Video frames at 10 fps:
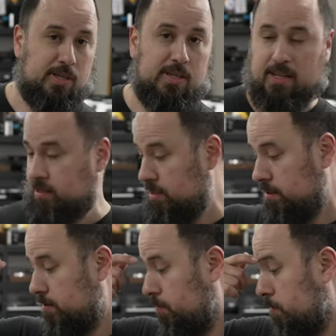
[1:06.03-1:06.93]
CDs
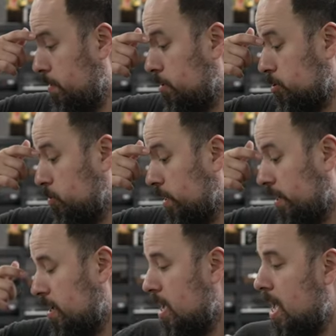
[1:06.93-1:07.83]
for Beatles week.
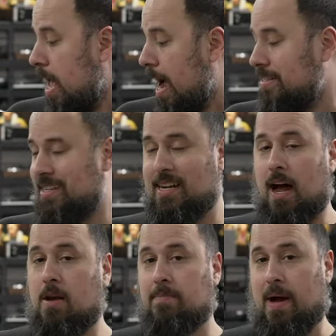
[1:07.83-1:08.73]
I did an
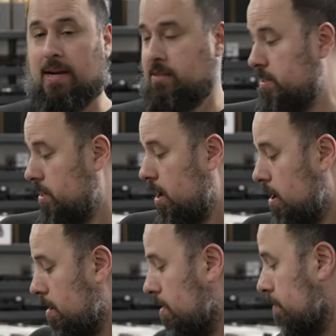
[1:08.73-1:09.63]
unboxing
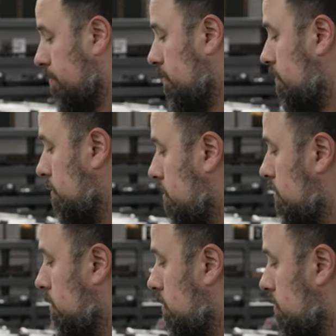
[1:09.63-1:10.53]
of
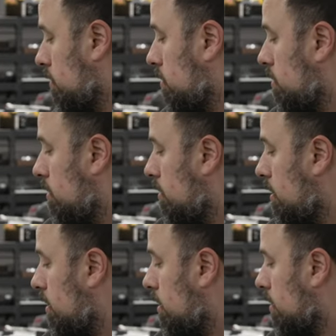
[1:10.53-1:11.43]

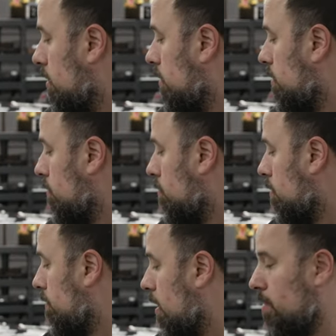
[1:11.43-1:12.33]
the
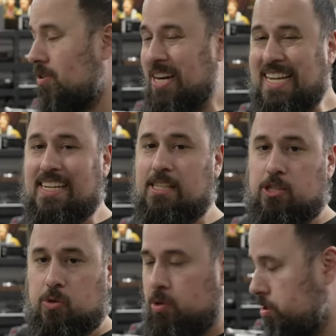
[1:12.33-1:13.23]
Revolver indie
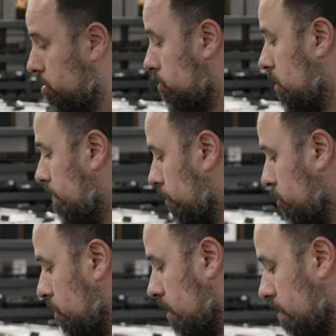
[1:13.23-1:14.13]
store exclusive. I'll
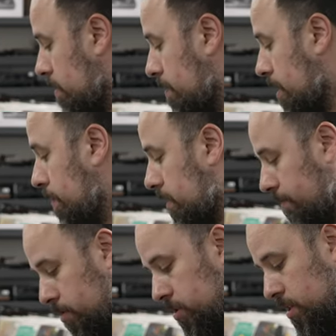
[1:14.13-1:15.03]
show you here in a minute. But the
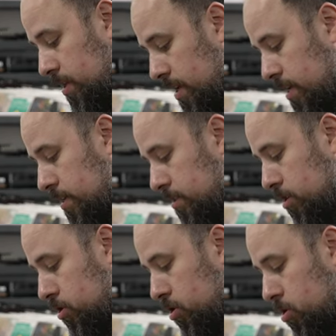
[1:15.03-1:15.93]
first thing is
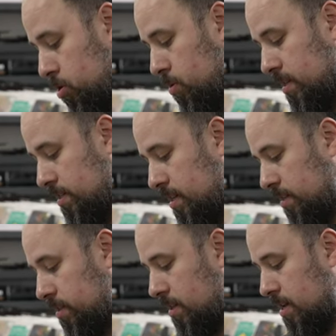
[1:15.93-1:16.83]
the two
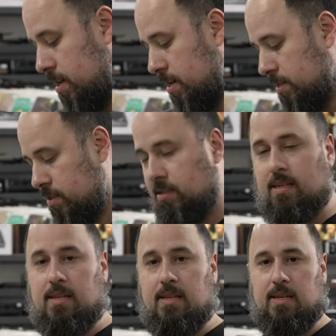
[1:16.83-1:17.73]
disc
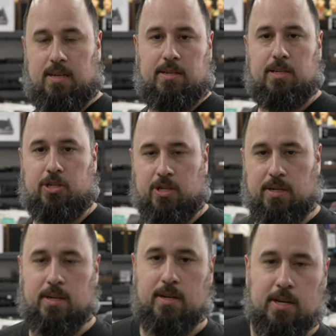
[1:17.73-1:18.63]
CD edition.